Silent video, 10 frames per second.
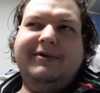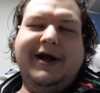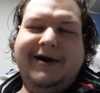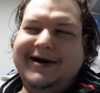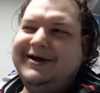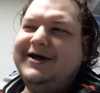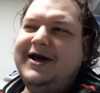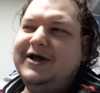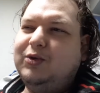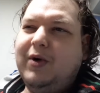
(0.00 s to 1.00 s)
Dare I
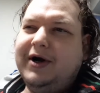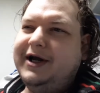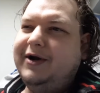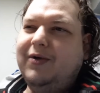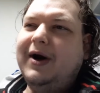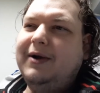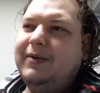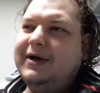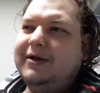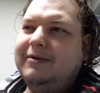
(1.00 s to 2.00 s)
say, it's working quite
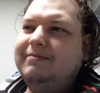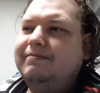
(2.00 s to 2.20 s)
well.